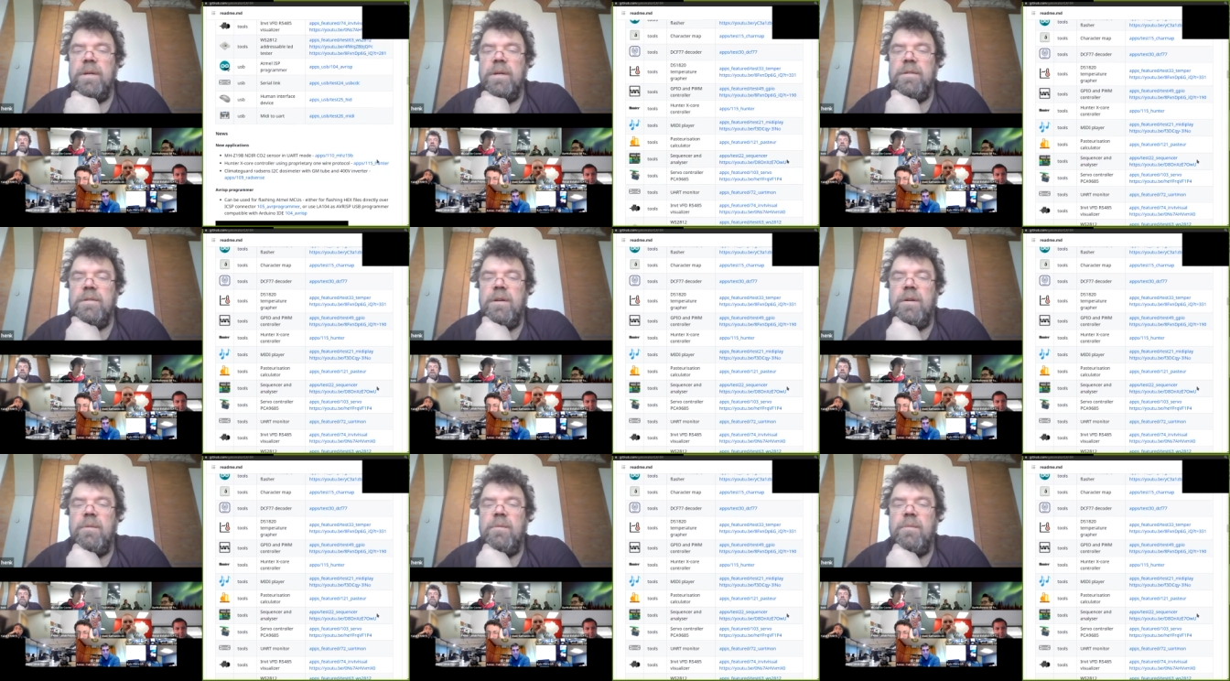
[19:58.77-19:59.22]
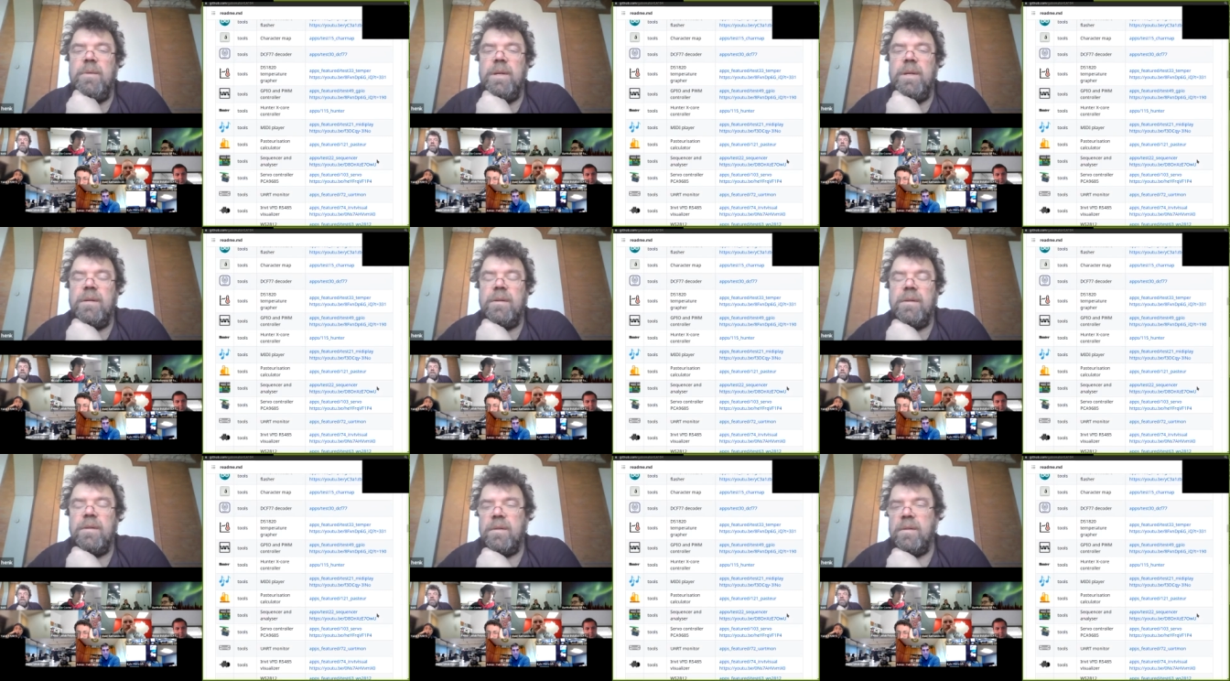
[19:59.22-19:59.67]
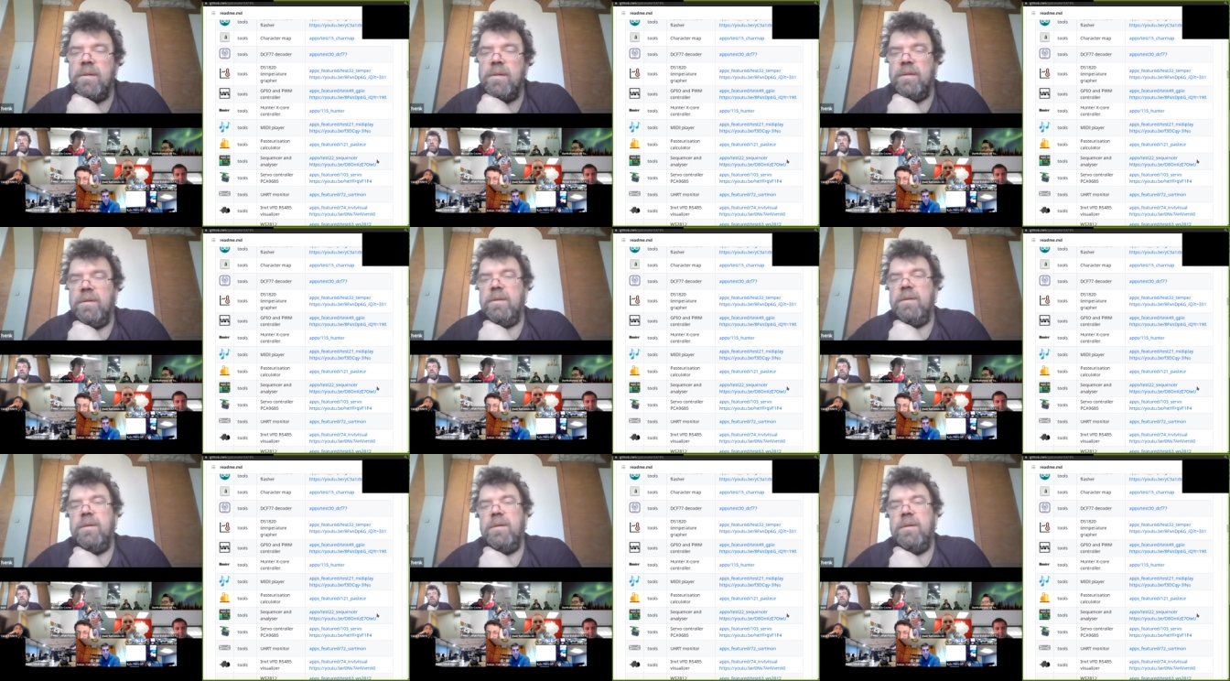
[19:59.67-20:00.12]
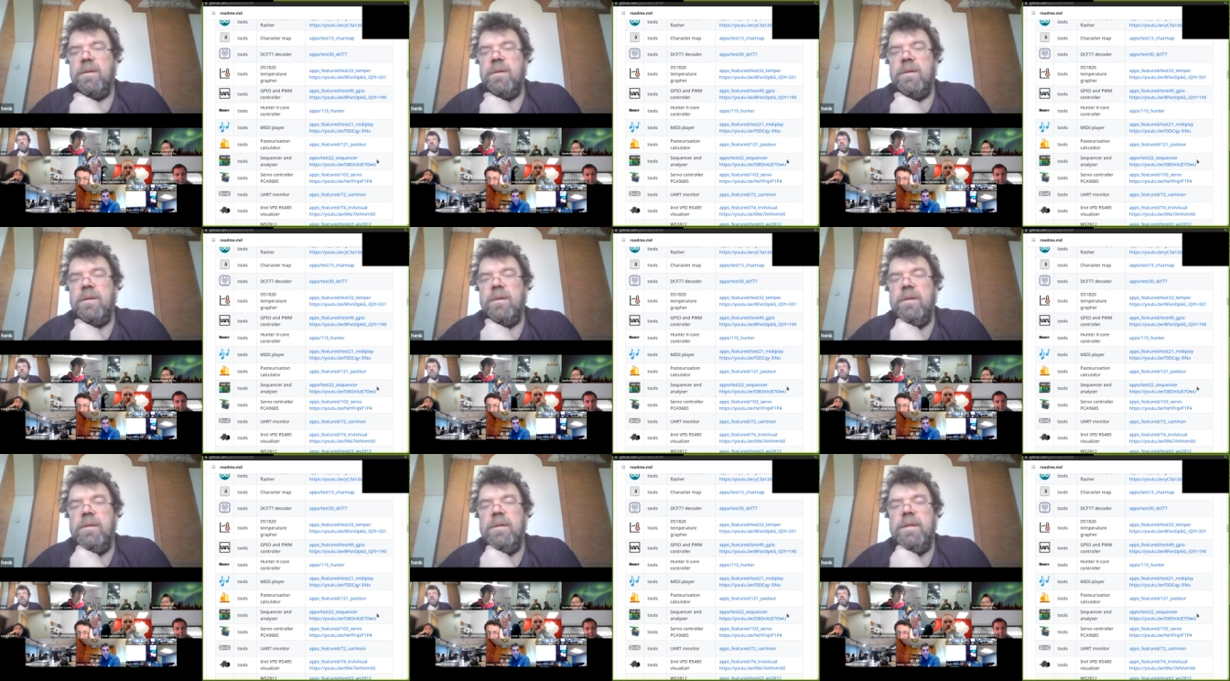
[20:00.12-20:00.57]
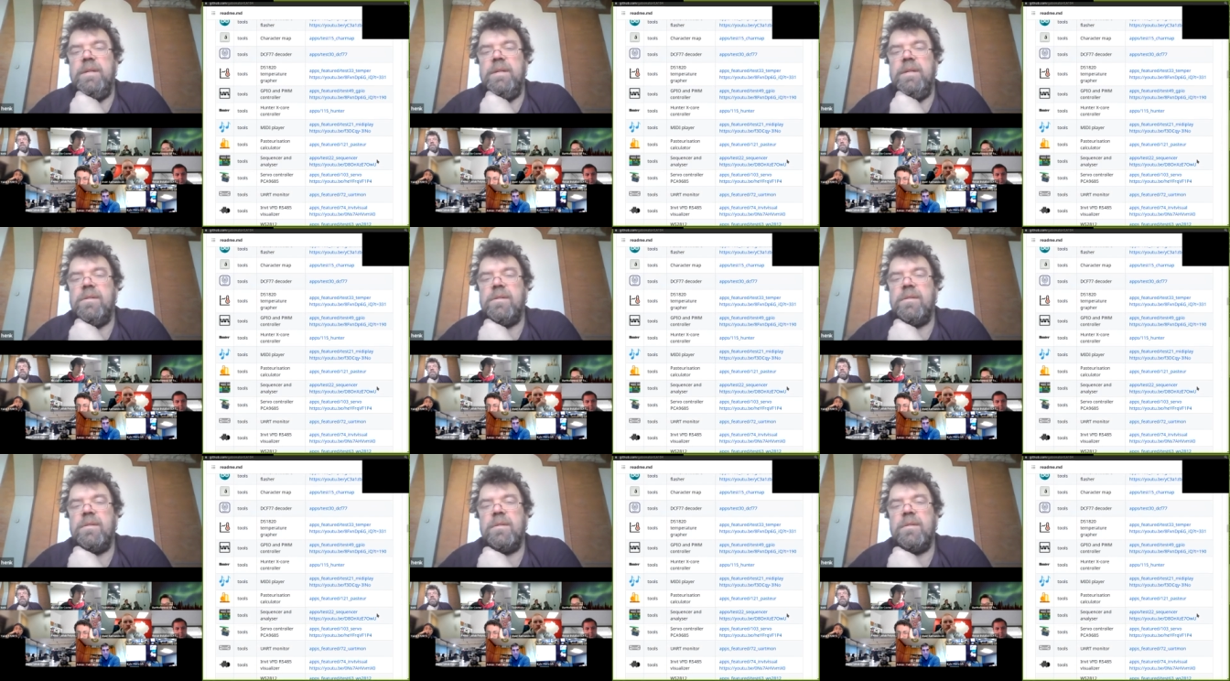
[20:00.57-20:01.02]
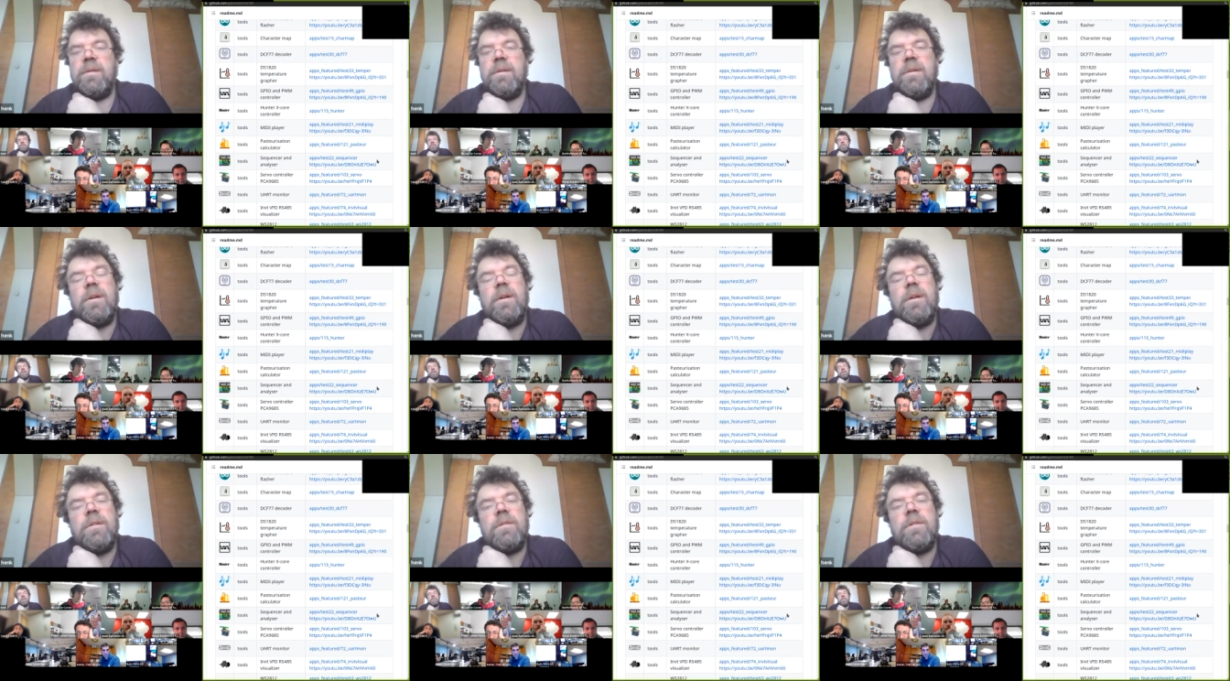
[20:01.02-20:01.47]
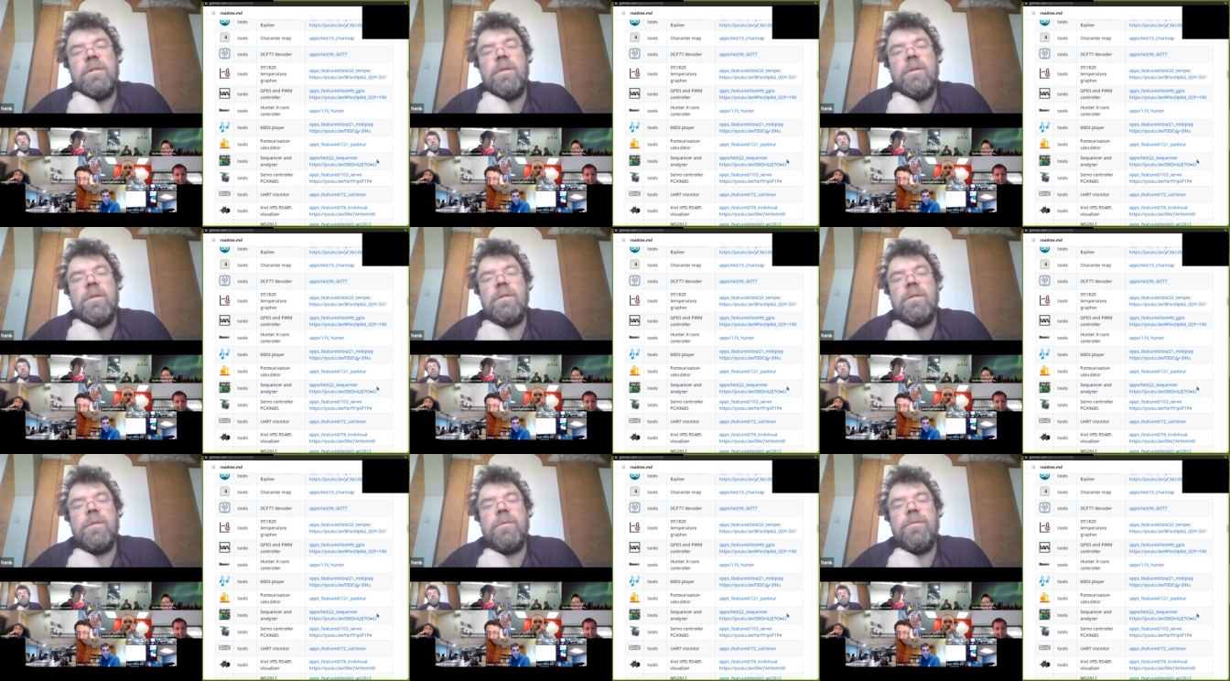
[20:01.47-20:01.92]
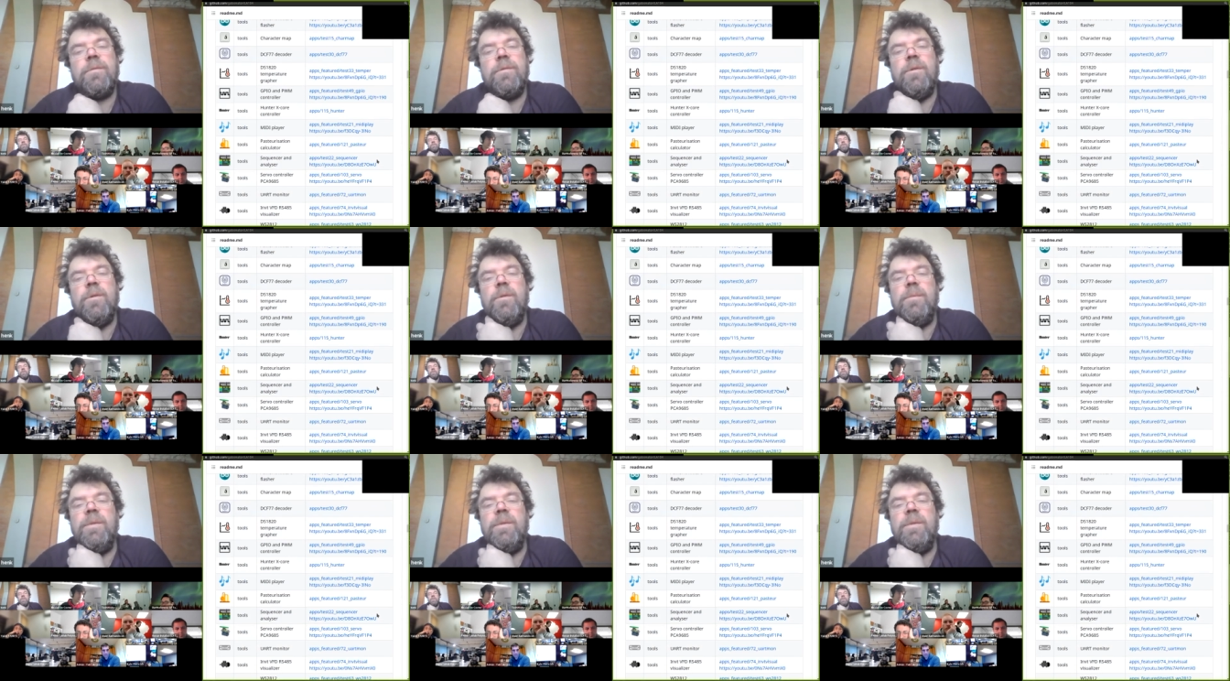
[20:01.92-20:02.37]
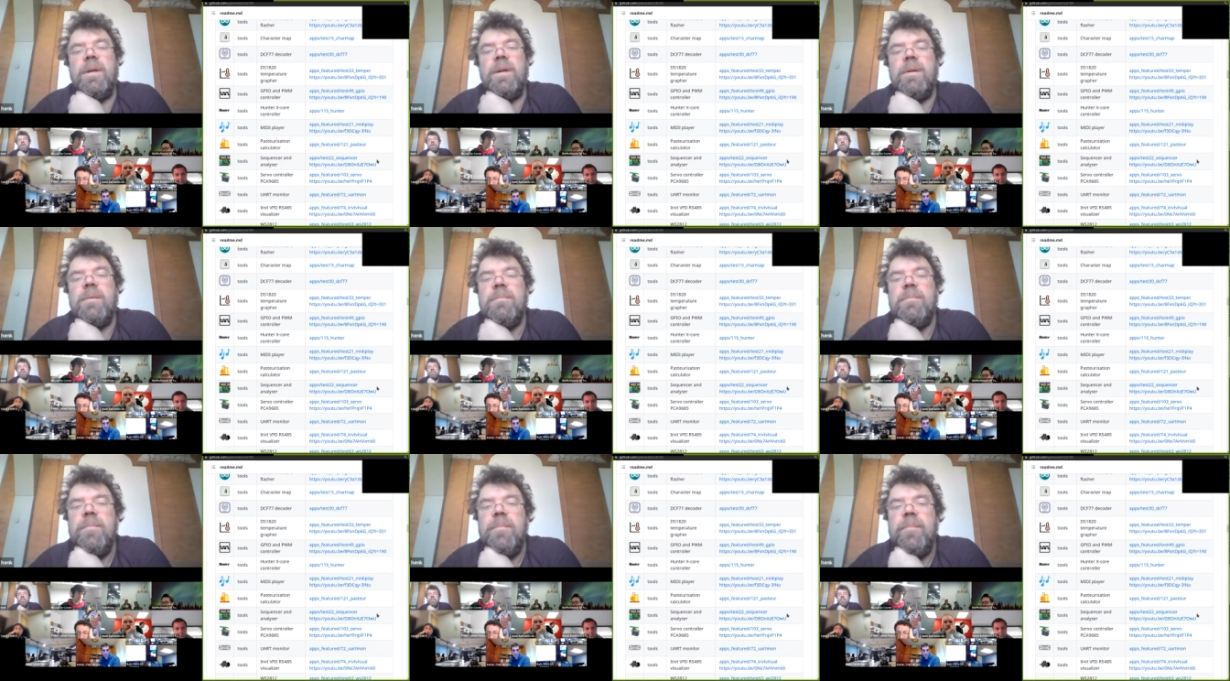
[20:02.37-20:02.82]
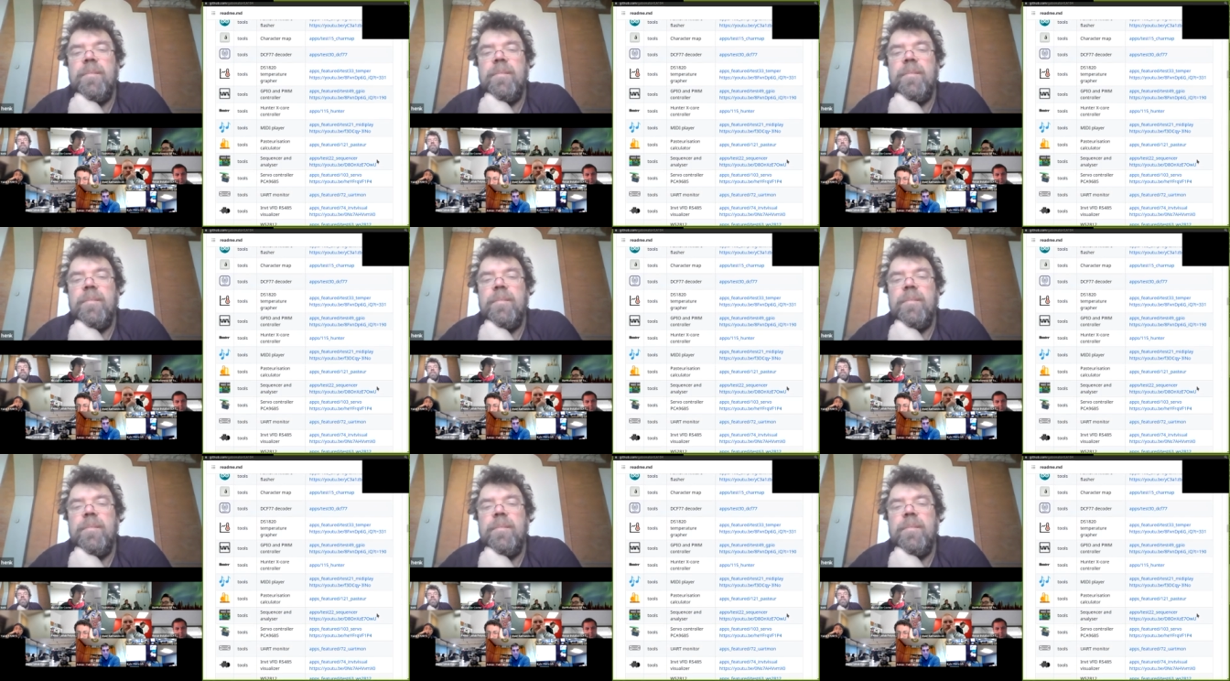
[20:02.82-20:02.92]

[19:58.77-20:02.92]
So with this alternative firmware,